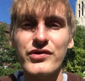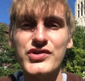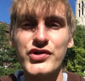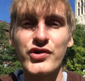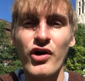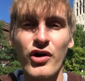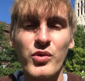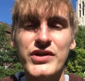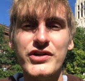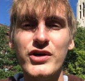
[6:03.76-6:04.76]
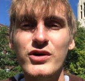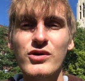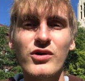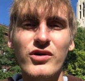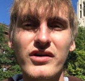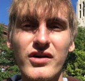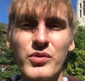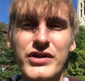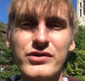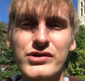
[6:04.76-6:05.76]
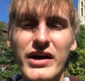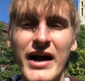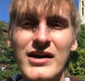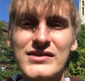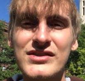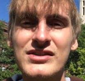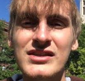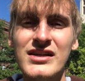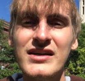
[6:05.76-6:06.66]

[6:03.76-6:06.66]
whether it's your car window or a window in your house.